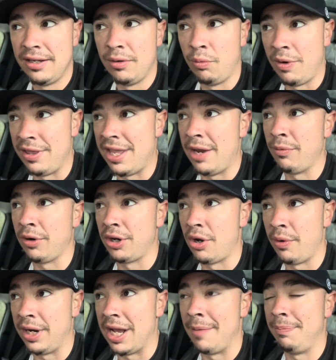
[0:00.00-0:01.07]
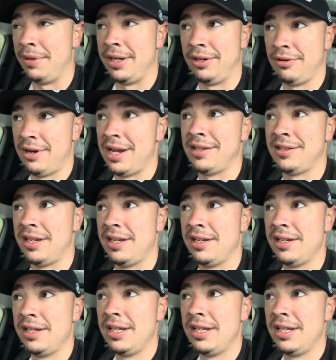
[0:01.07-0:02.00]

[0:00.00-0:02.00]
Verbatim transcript: when they were going up like crazy.